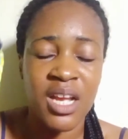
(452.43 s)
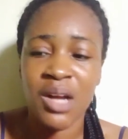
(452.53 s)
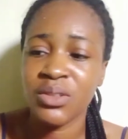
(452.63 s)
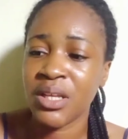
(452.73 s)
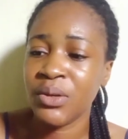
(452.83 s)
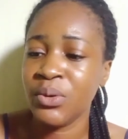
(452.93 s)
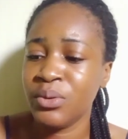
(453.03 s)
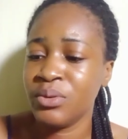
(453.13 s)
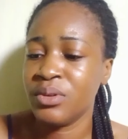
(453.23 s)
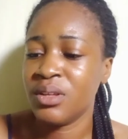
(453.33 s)
It counted
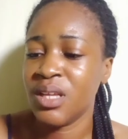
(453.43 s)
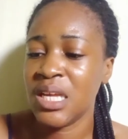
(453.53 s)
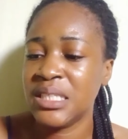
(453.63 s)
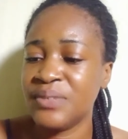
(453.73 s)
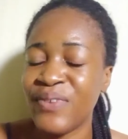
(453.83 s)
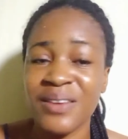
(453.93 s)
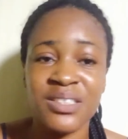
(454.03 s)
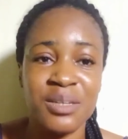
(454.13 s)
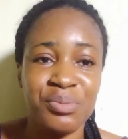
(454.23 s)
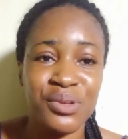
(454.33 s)
though. 85
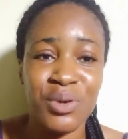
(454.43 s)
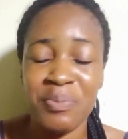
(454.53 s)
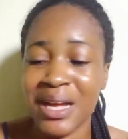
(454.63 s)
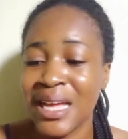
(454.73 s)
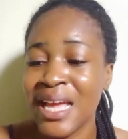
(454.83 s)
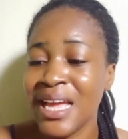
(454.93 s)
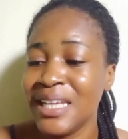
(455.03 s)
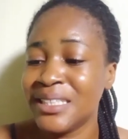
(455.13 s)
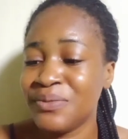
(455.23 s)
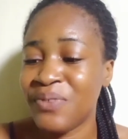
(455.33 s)
skipping rope,
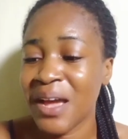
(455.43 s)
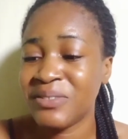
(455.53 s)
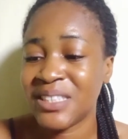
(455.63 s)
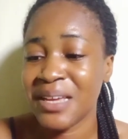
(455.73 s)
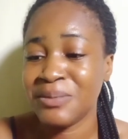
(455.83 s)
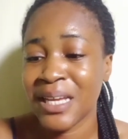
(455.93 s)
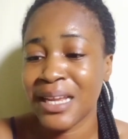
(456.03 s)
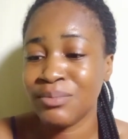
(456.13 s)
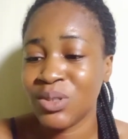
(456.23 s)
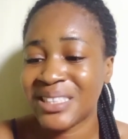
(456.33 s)
85 steps,
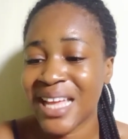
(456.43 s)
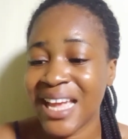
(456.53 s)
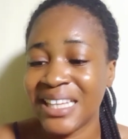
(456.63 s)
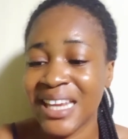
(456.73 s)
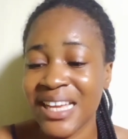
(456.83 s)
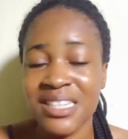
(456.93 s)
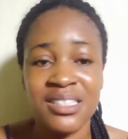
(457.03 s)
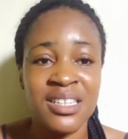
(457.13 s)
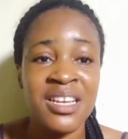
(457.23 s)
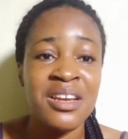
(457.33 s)
and I'm just tired like this.